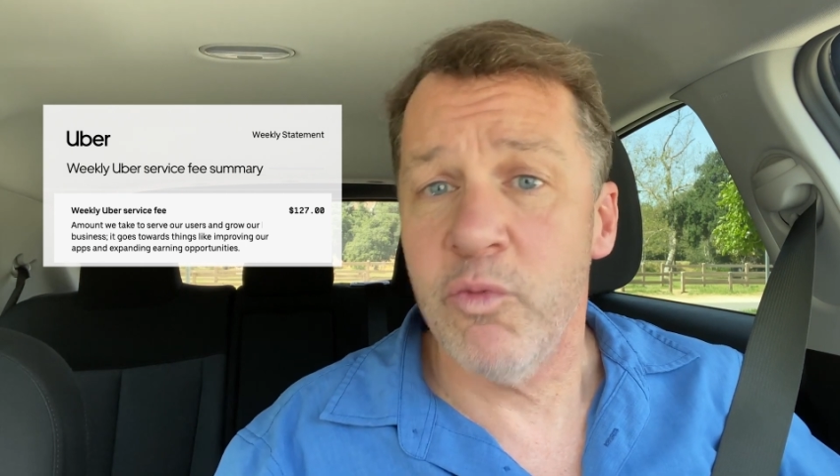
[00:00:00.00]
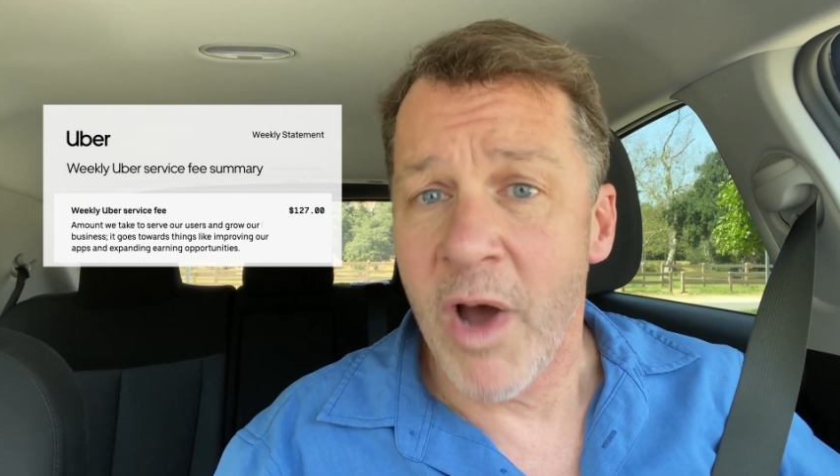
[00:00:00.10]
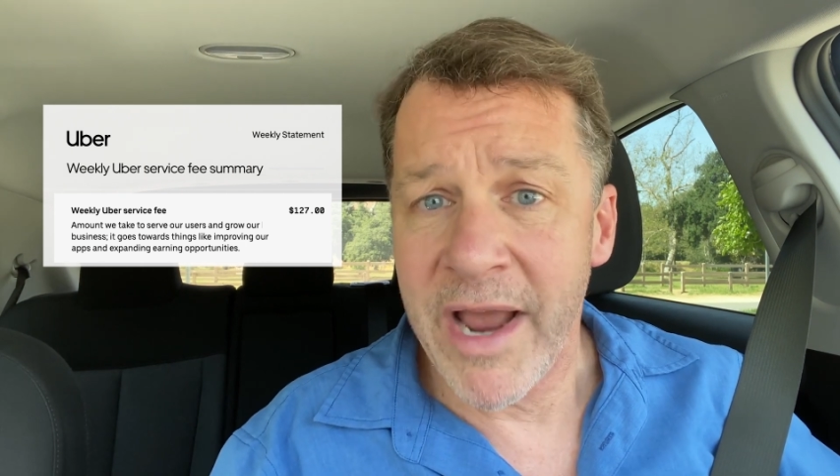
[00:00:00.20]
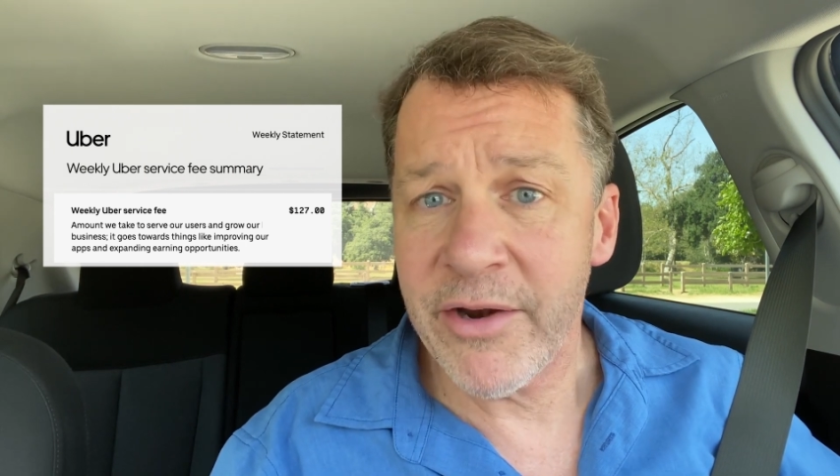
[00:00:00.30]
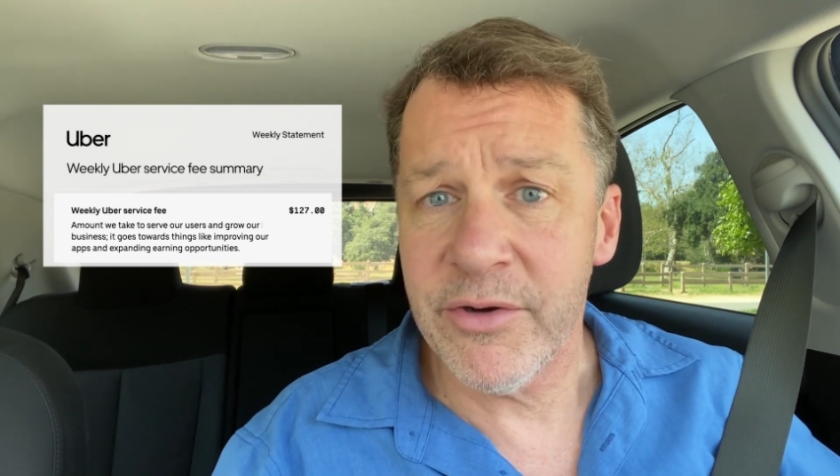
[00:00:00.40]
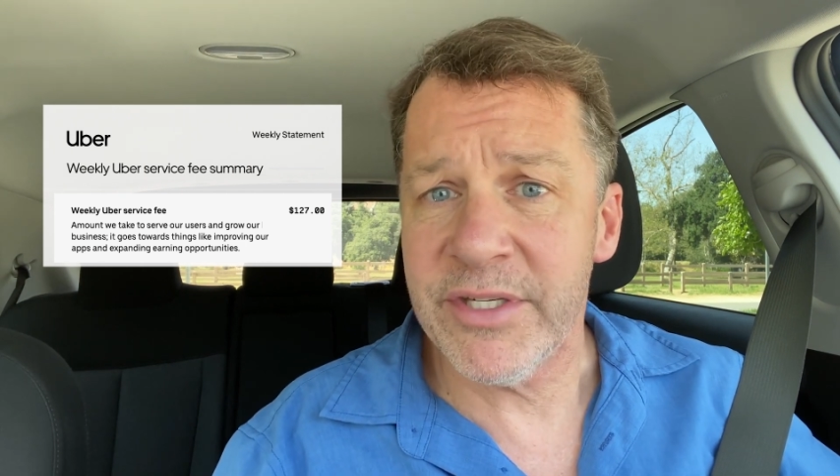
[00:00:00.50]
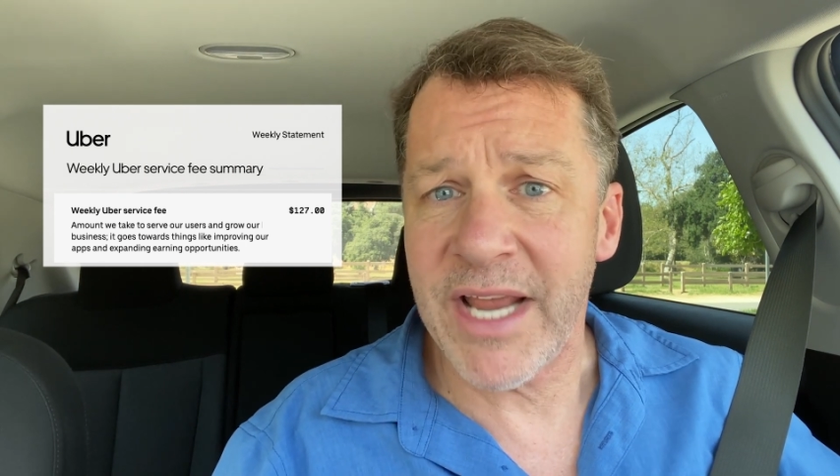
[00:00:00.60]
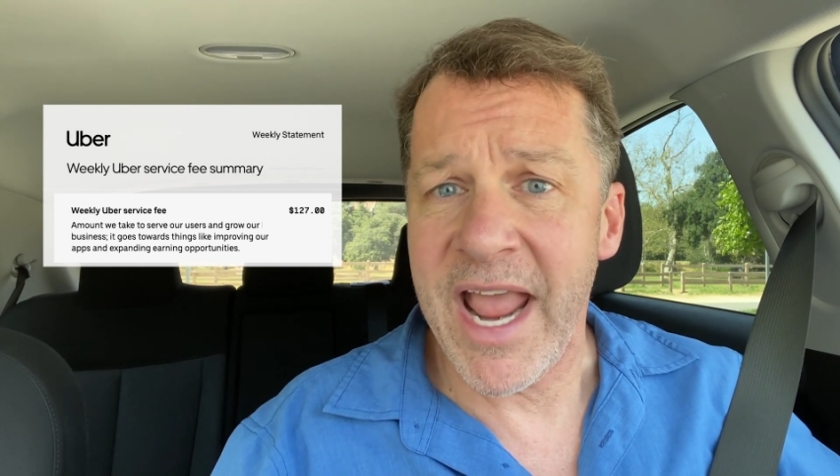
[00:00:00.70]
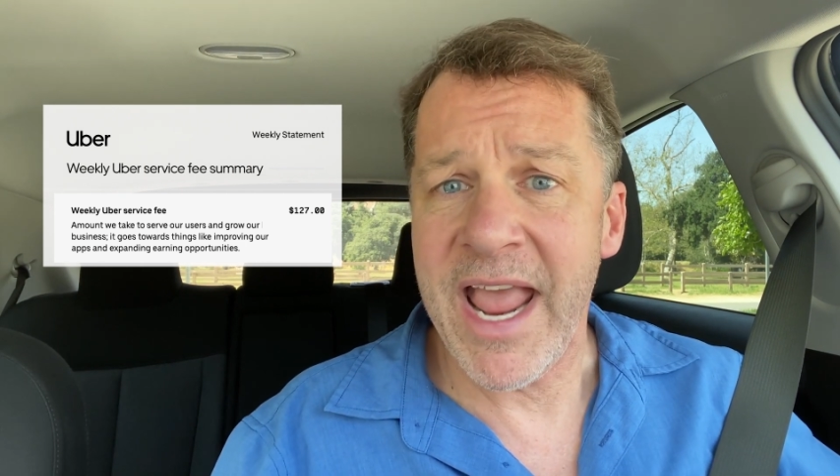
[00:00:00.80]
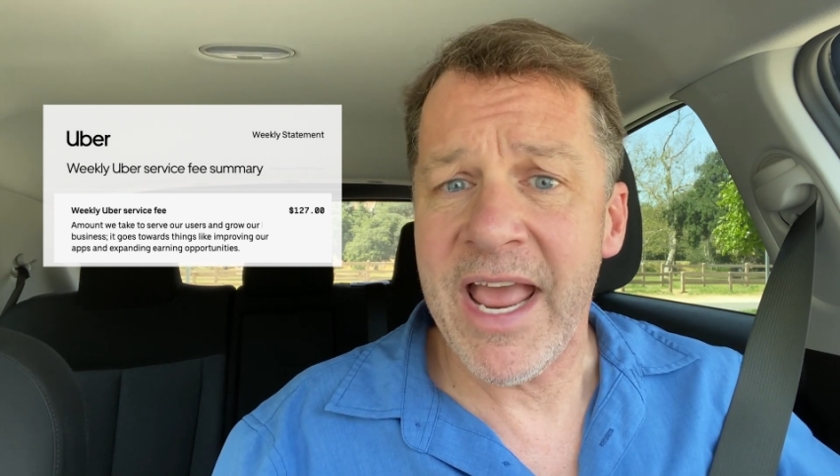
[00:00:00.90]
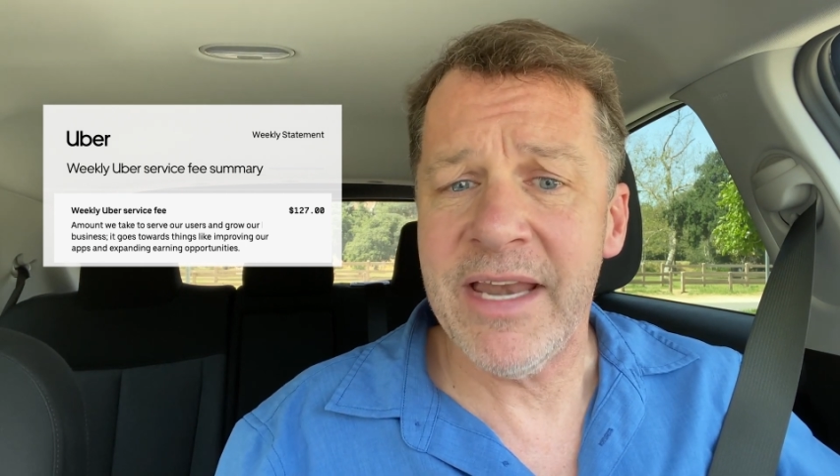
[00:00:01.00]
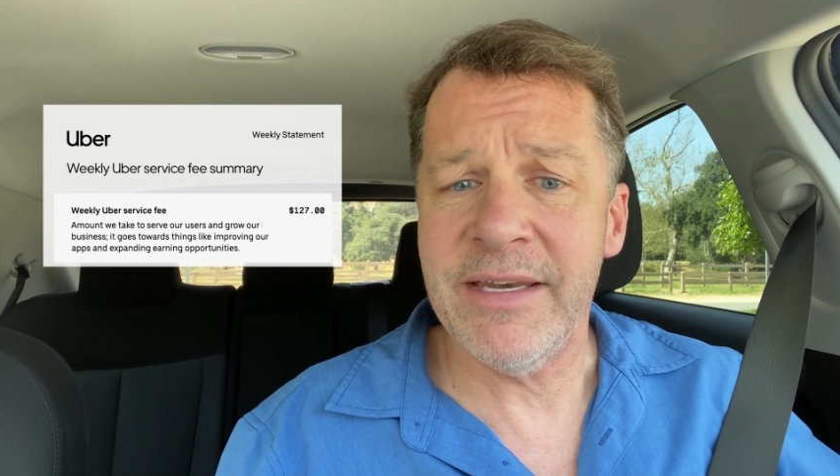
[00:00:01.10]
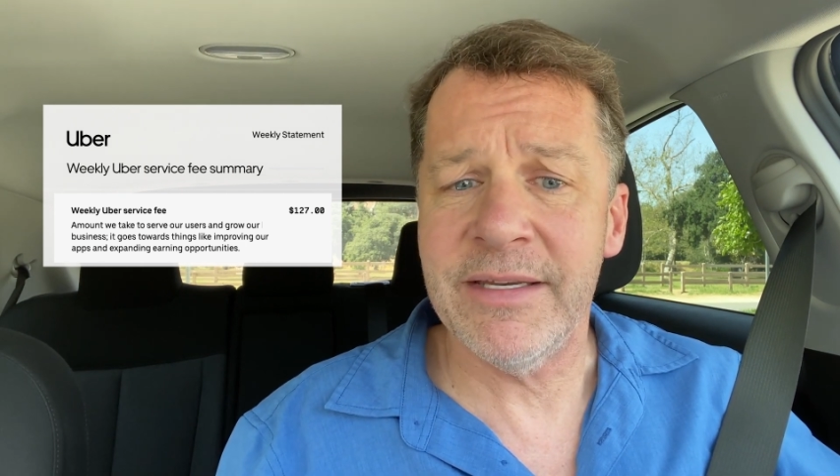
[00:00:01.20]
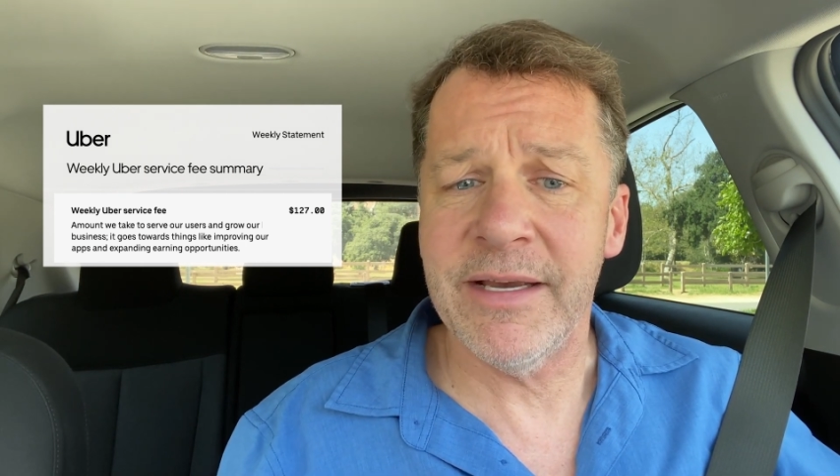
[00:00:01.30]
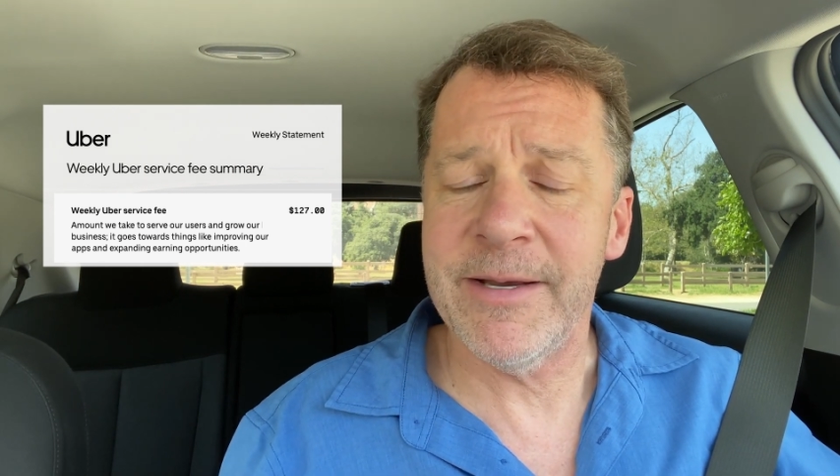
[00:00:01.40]
riders
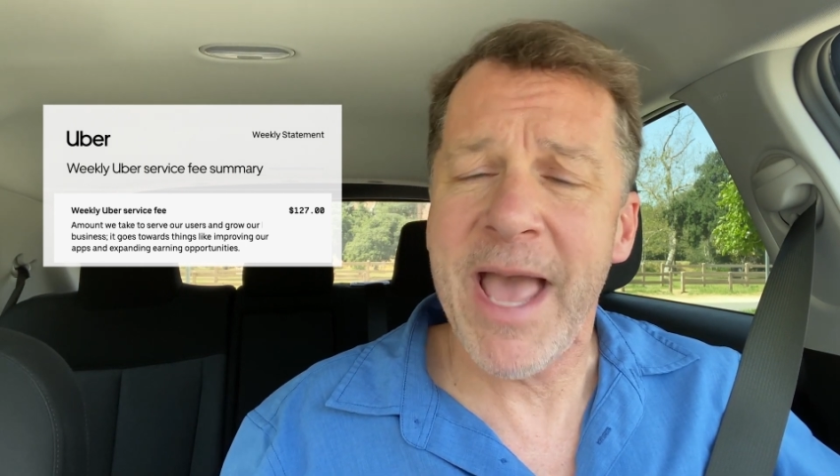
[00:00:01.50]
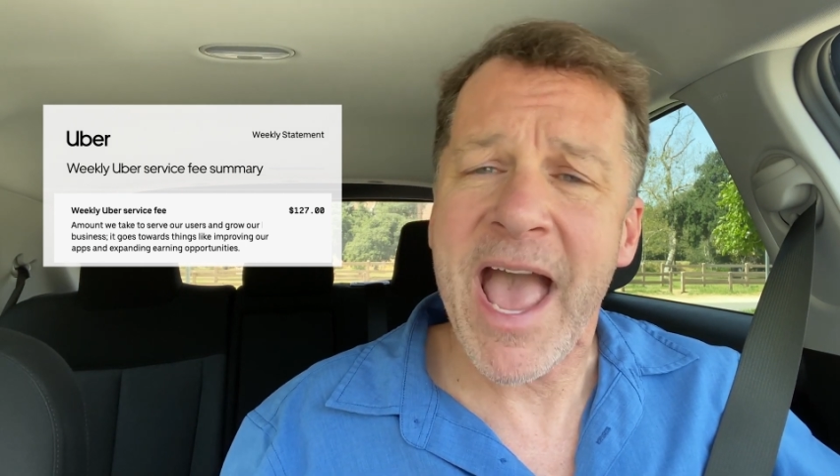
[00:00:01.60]
and uh,